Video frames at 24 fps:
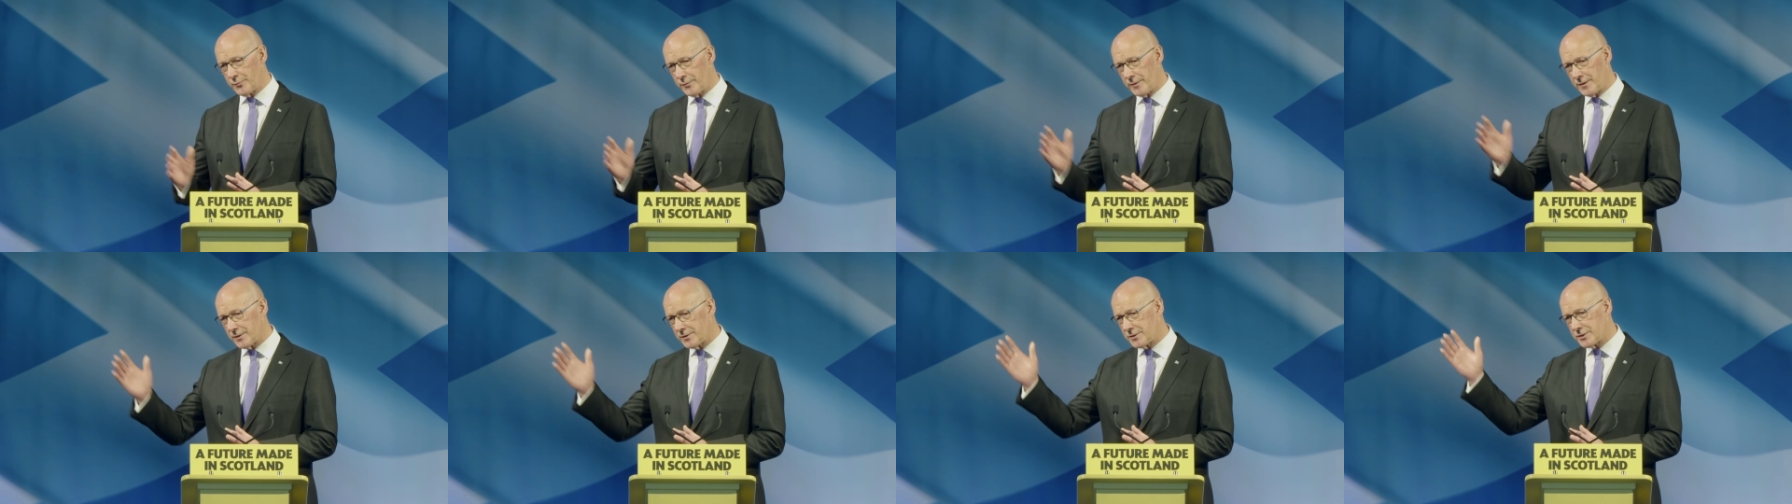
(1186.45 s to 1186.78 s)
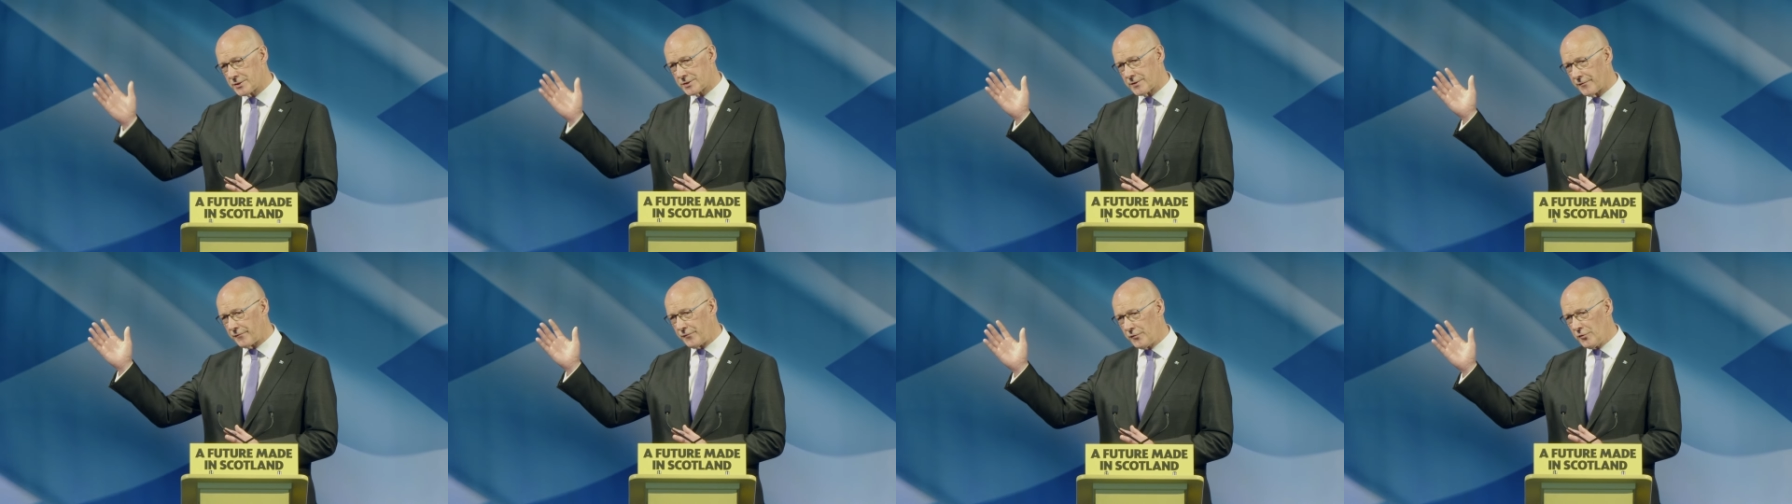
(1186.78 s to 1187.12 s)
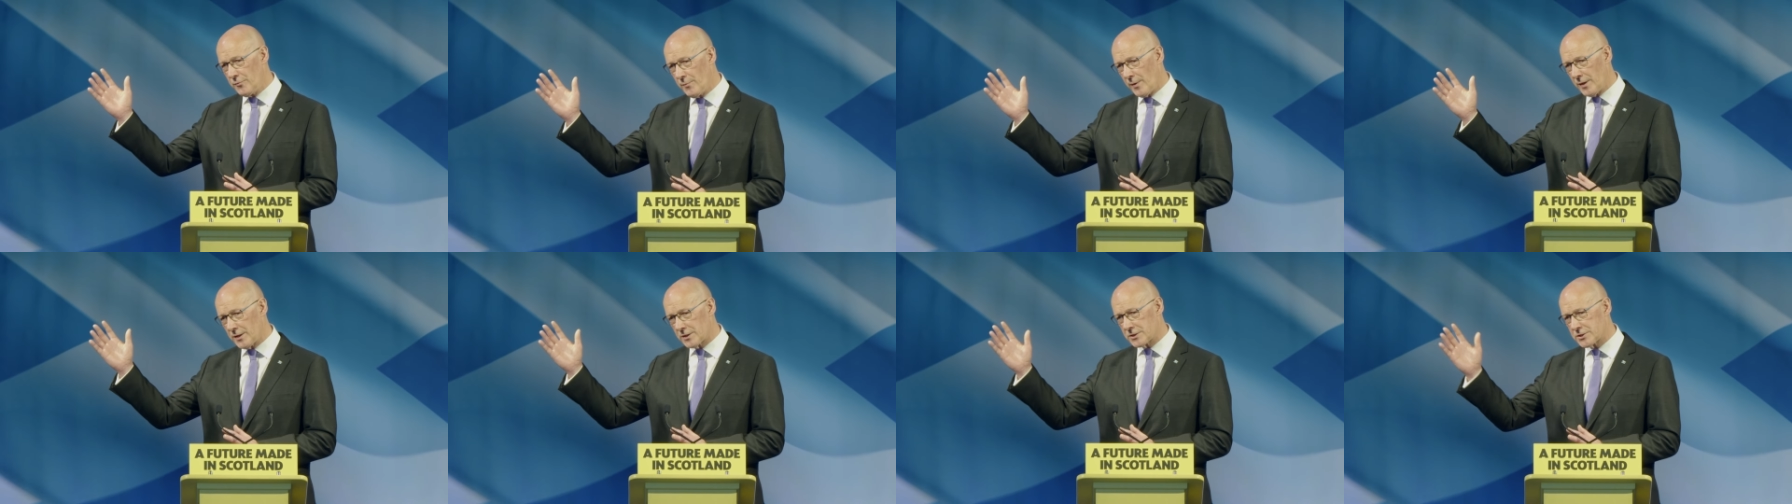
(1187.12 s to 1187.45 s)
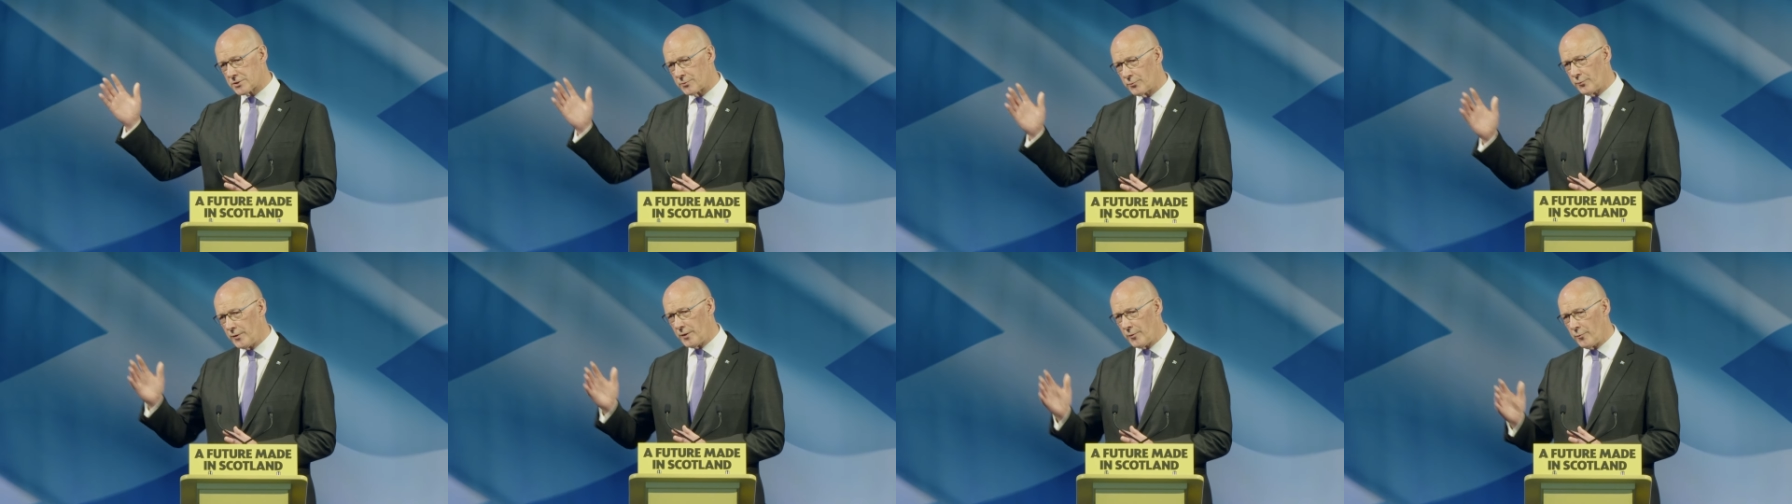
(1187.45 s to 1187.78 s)
where just a few miles
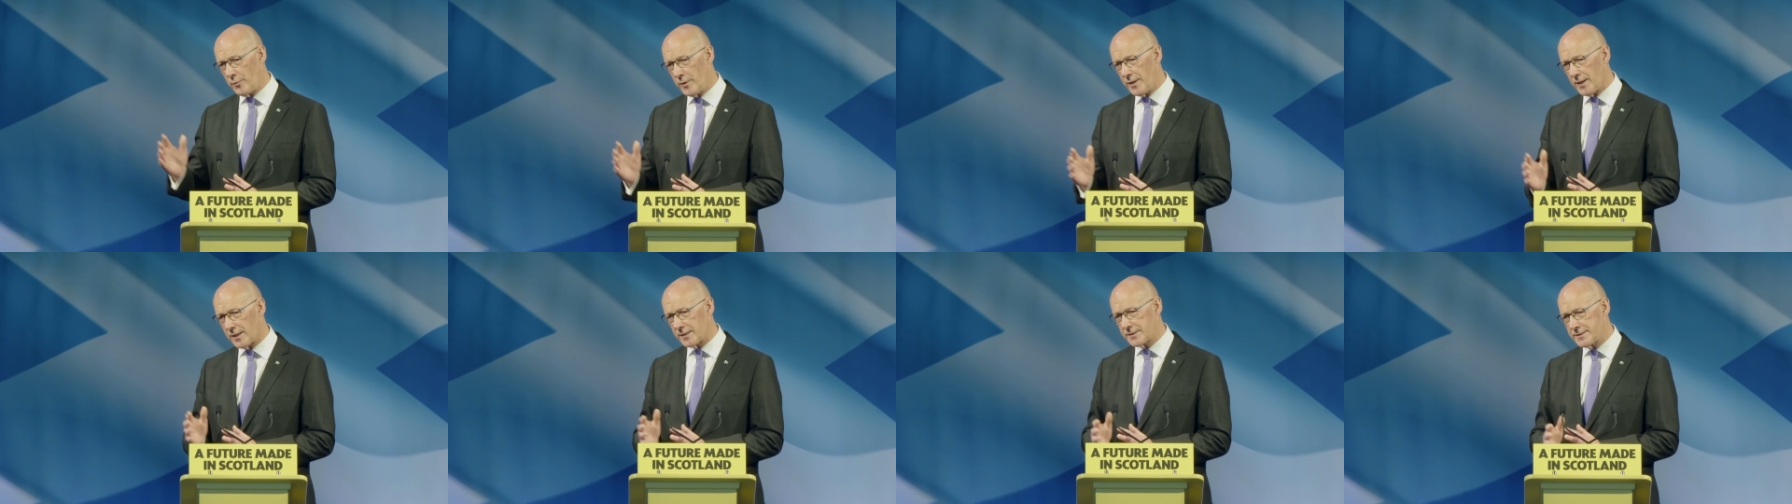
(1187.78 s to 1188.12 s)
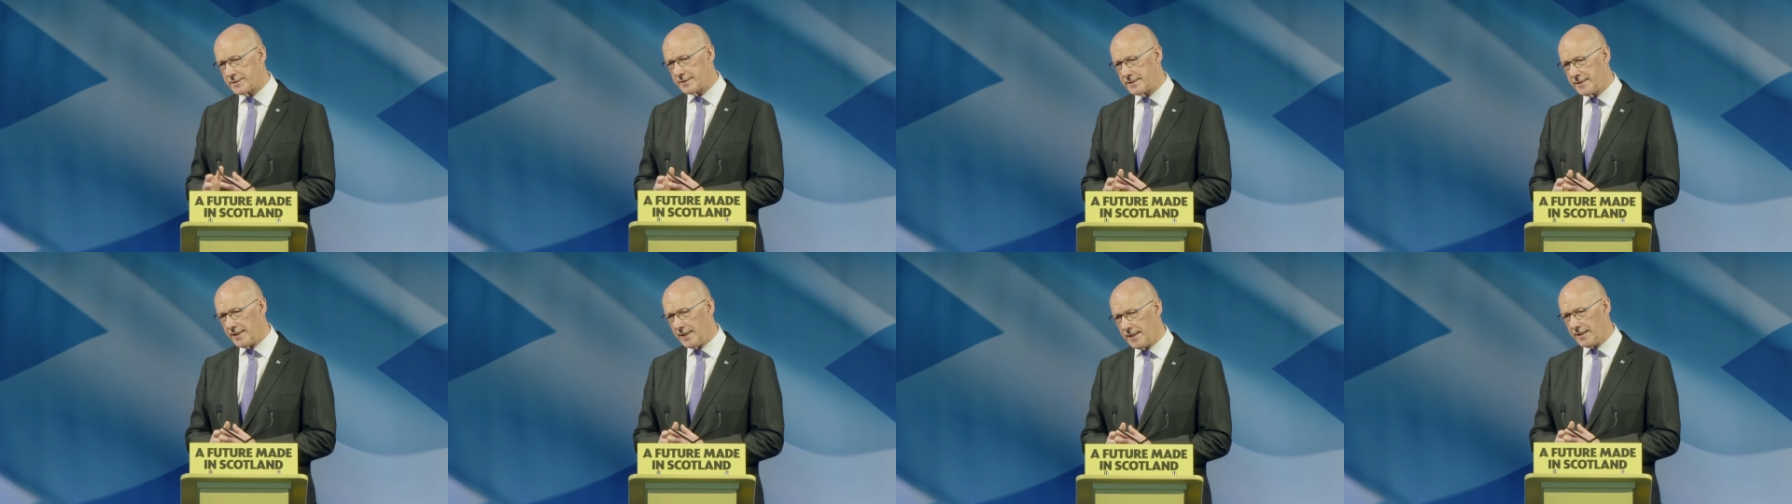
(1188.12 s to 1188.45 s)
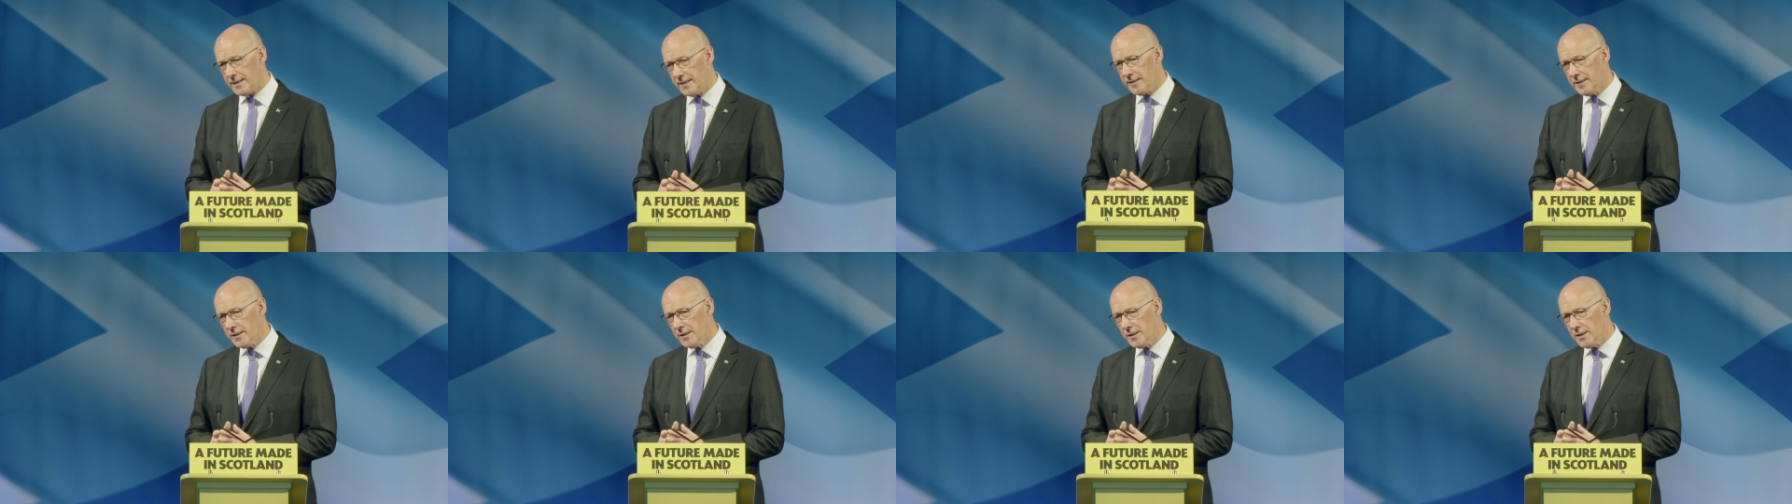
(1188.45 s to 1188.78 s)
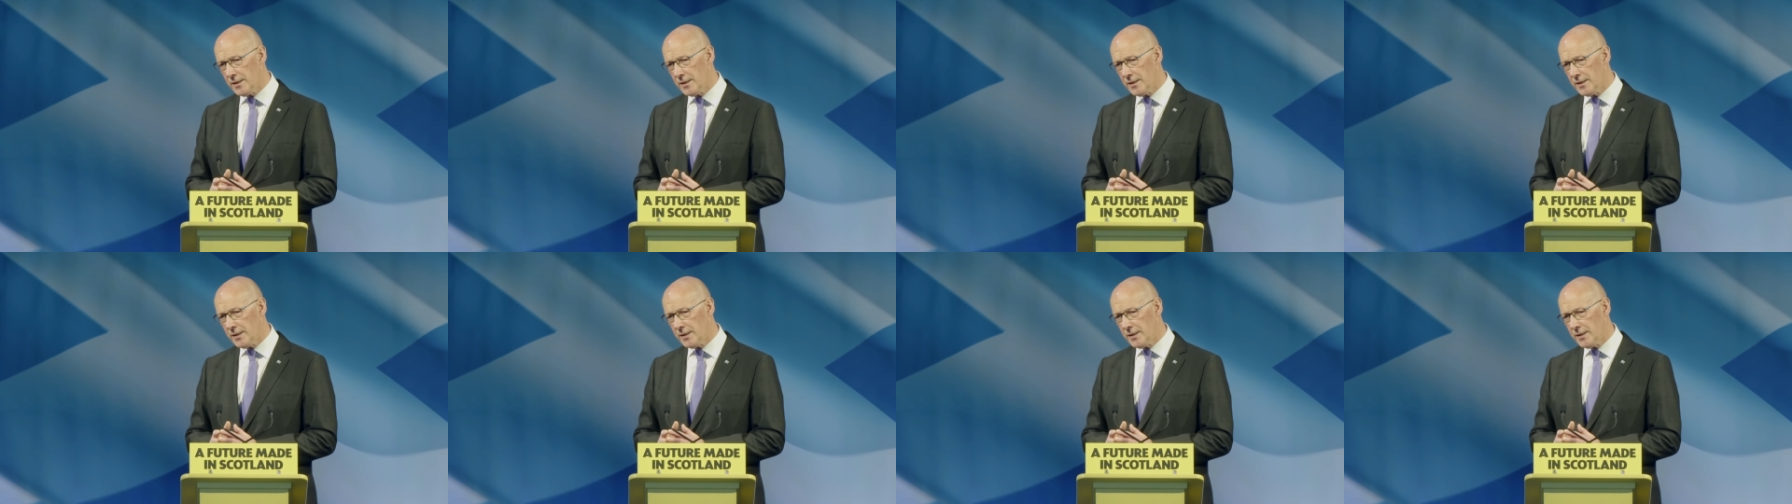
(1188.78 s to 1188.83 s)
from where we are today,